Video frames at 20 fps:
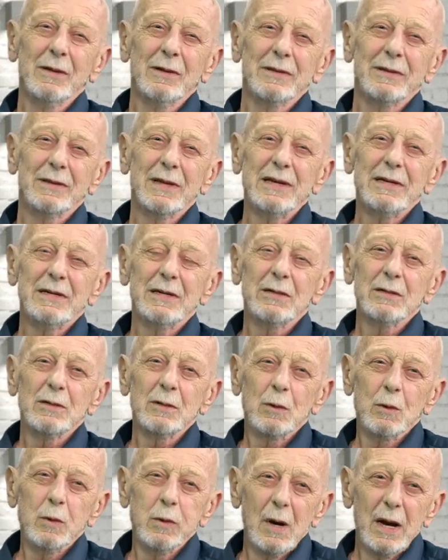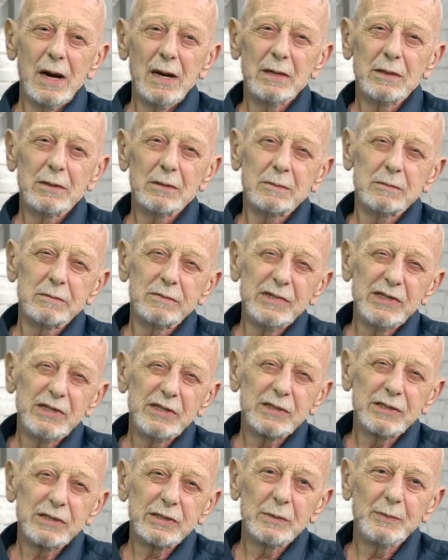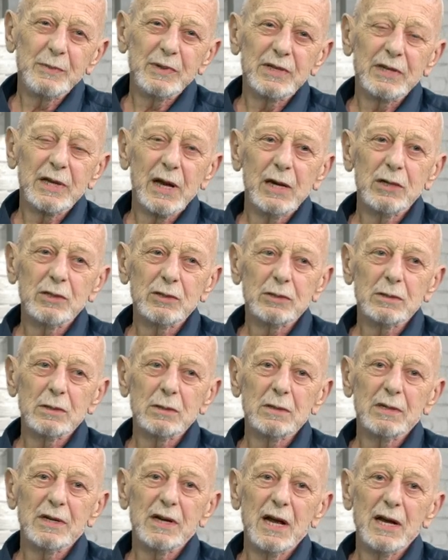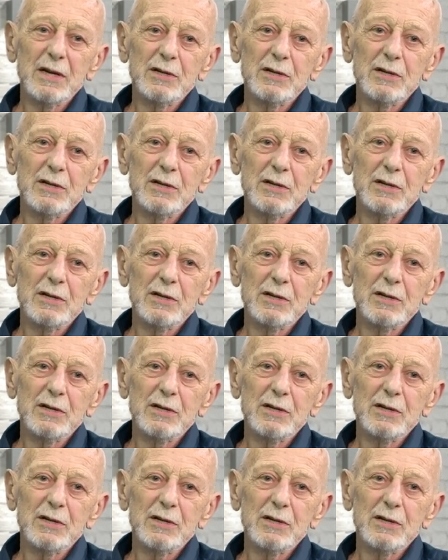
they didn't quite reach the potential, and I